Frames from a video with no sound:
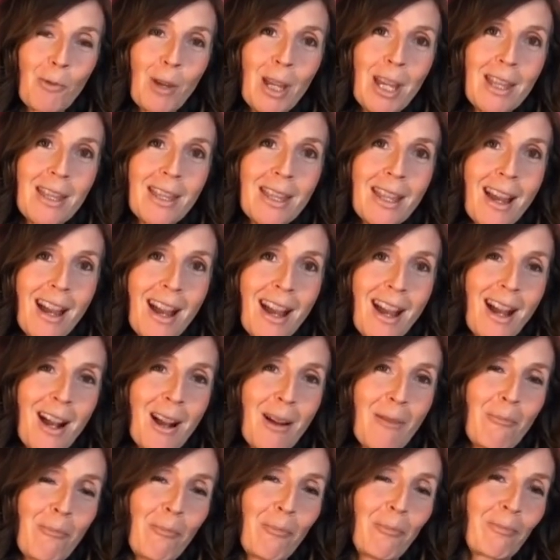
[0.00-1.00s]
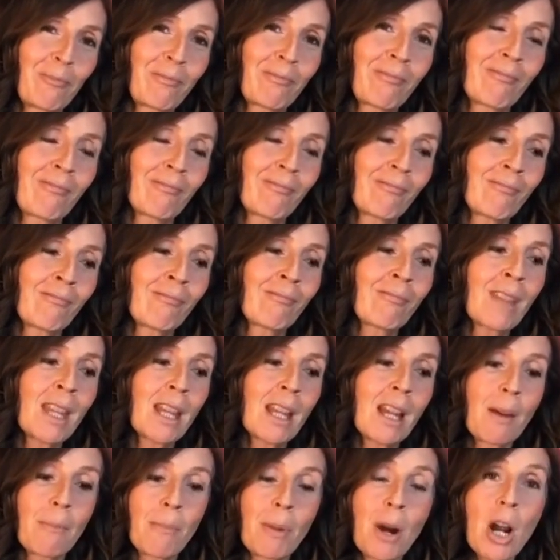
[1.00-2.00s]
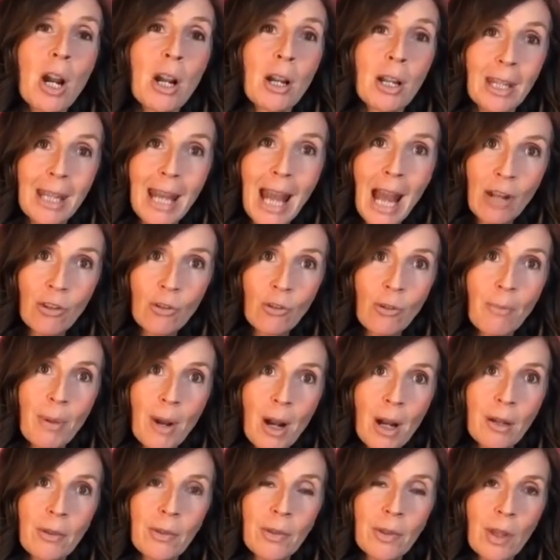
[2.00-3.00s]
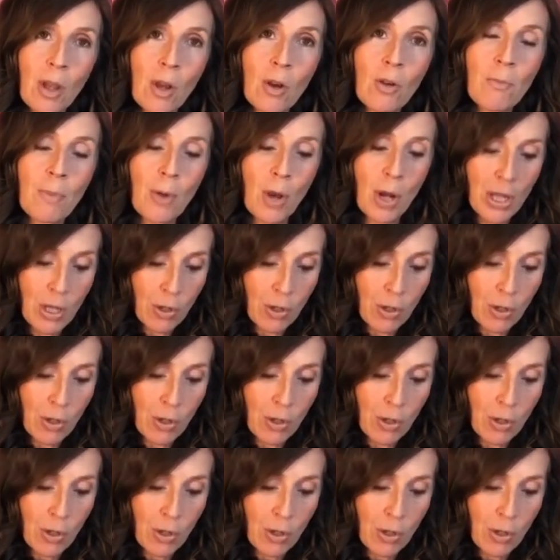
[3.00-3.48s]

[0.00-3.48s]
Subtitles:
with a natural bar of soap.